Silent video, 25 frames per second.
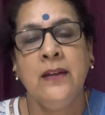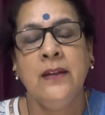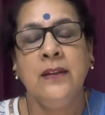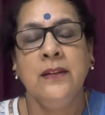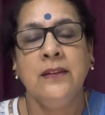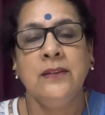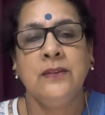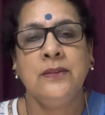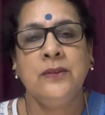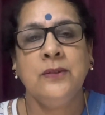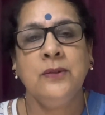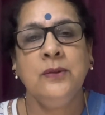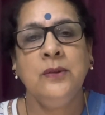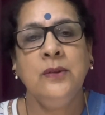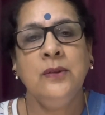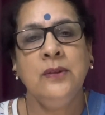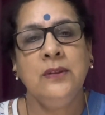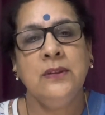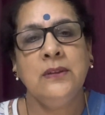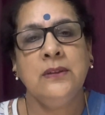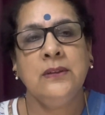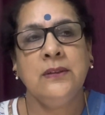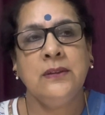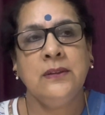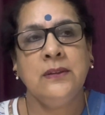So
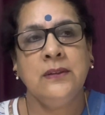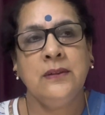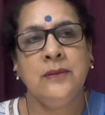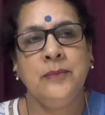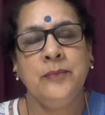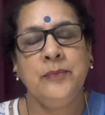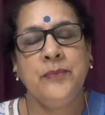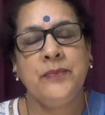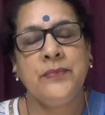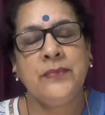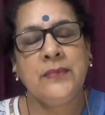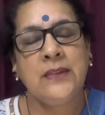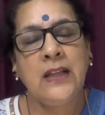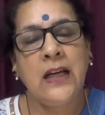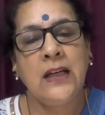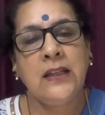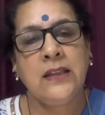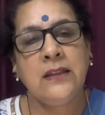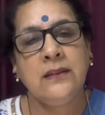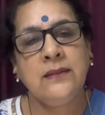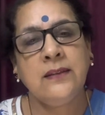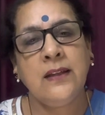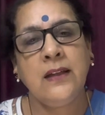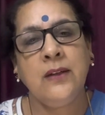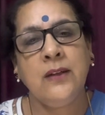that
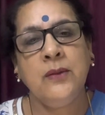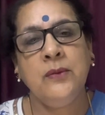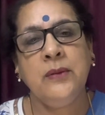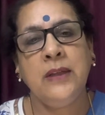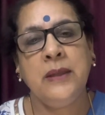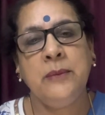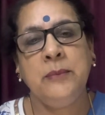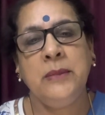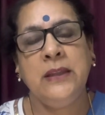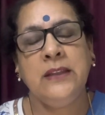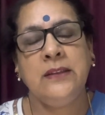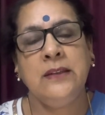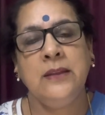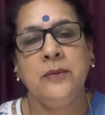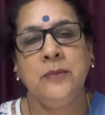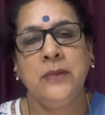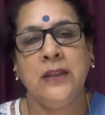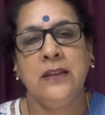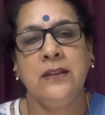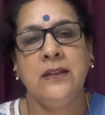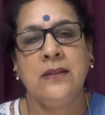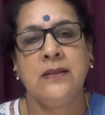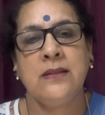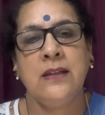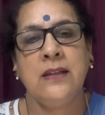is how I made them
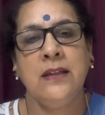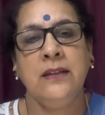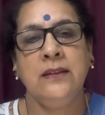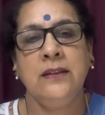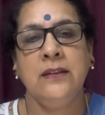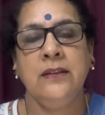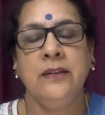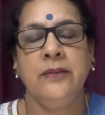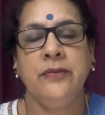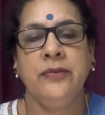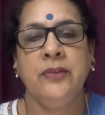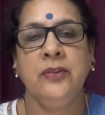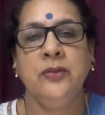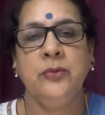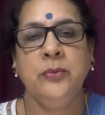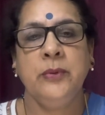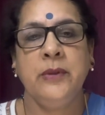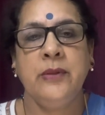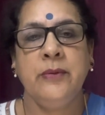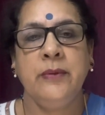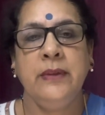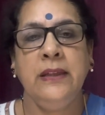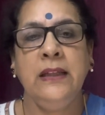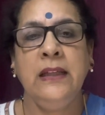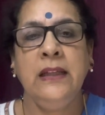understand the difference
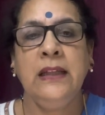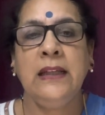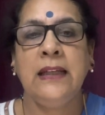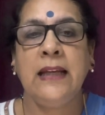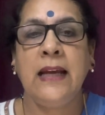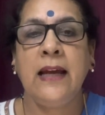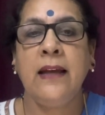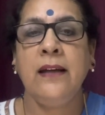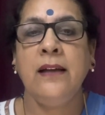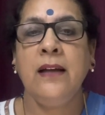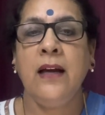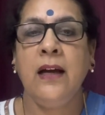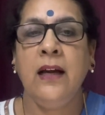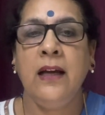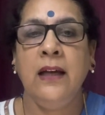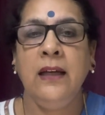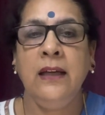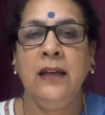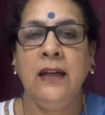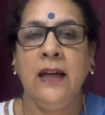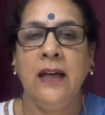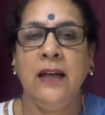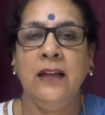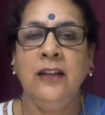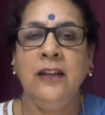between can
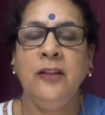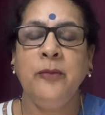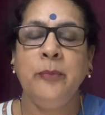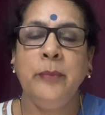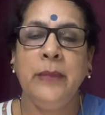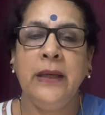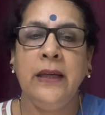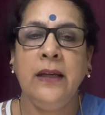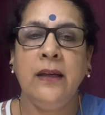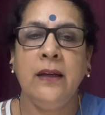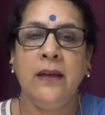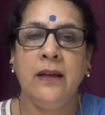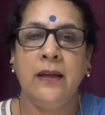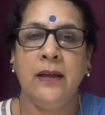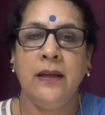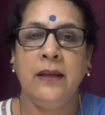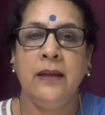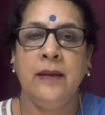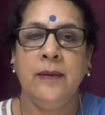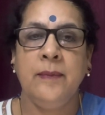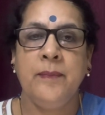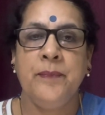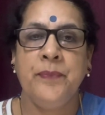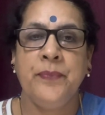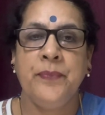I and may I.
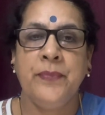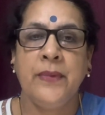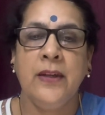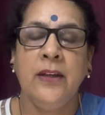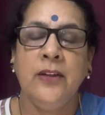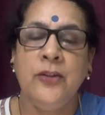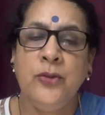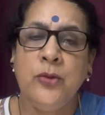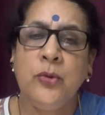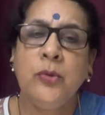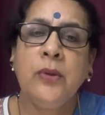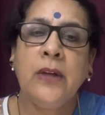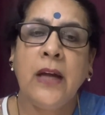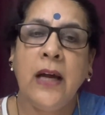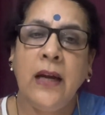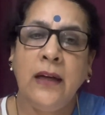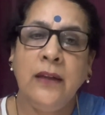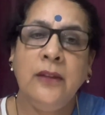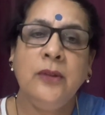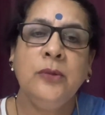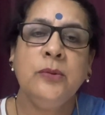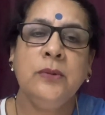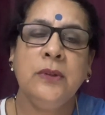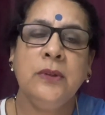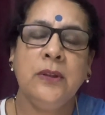You
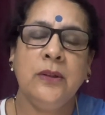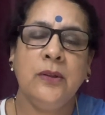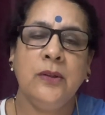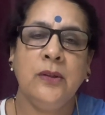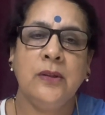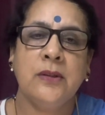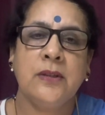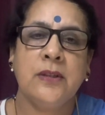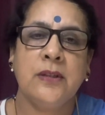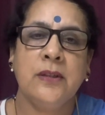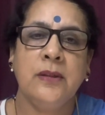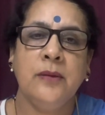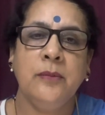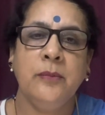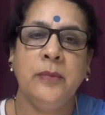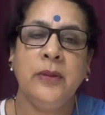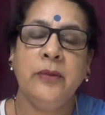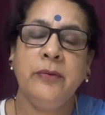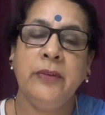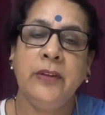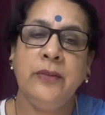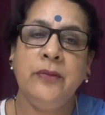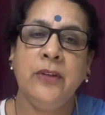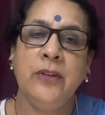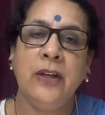can do a lot, but
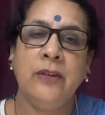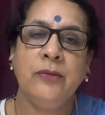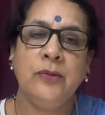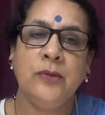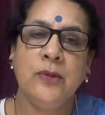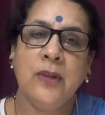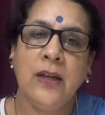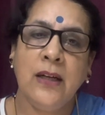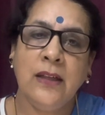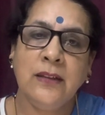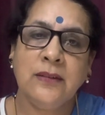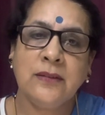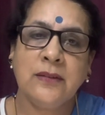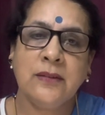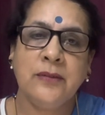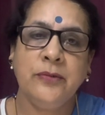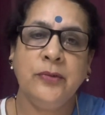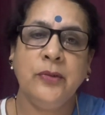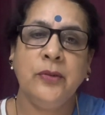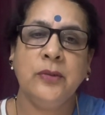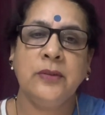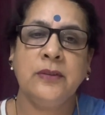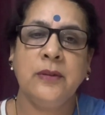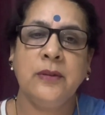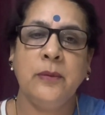when you have to ask
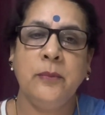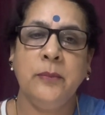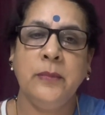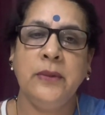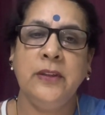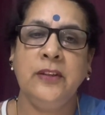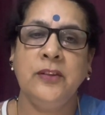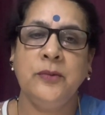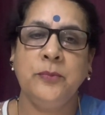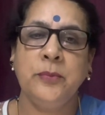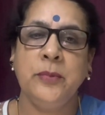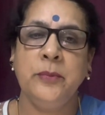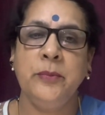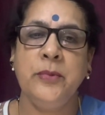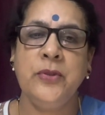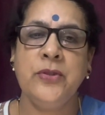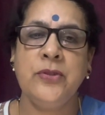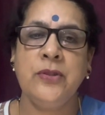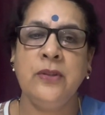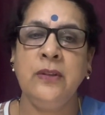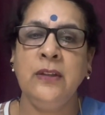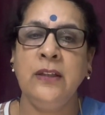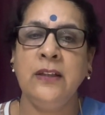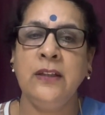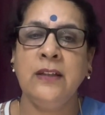for somebody's
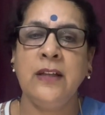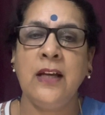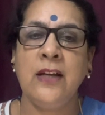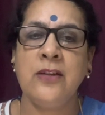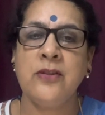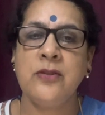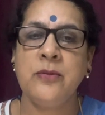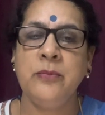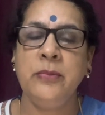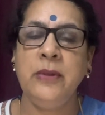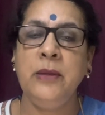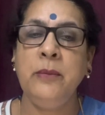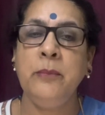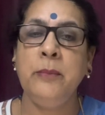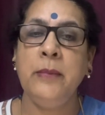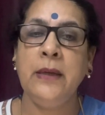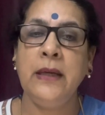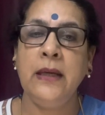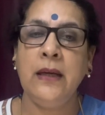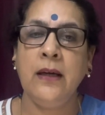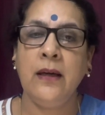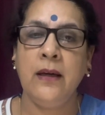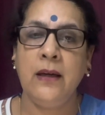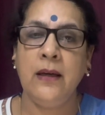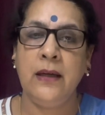permission, it has to be
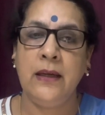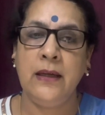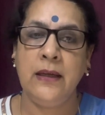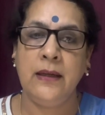may I.